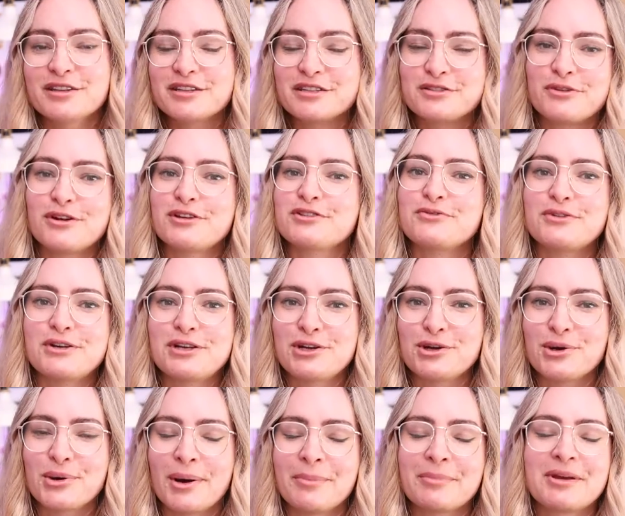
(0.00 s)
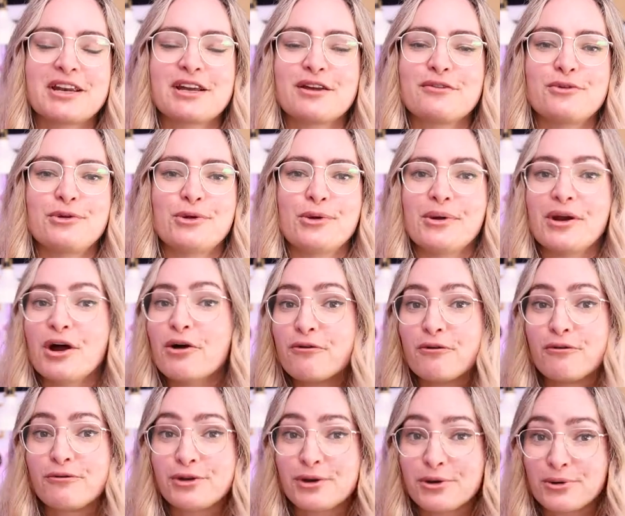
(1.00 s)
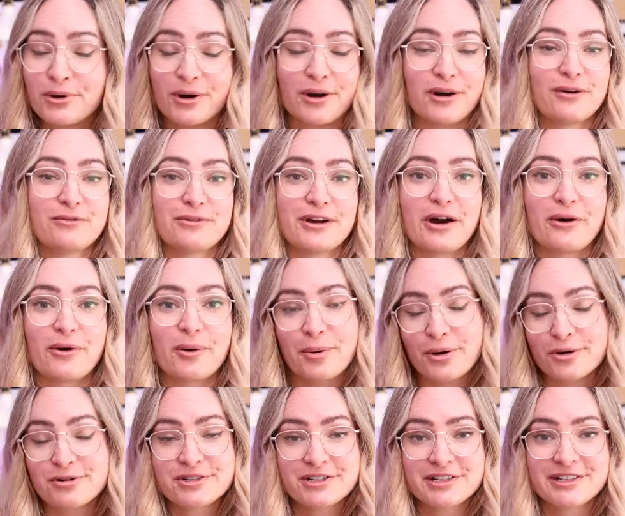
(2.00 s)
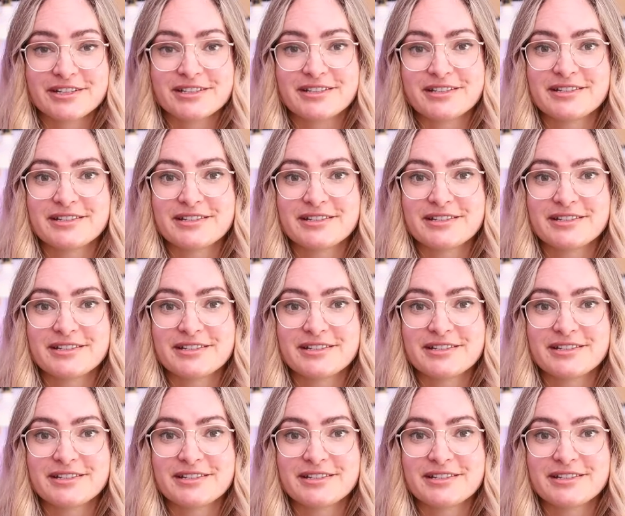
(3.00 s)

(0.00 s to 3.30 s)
In this first video, I'm going to give you an overview of our approach to the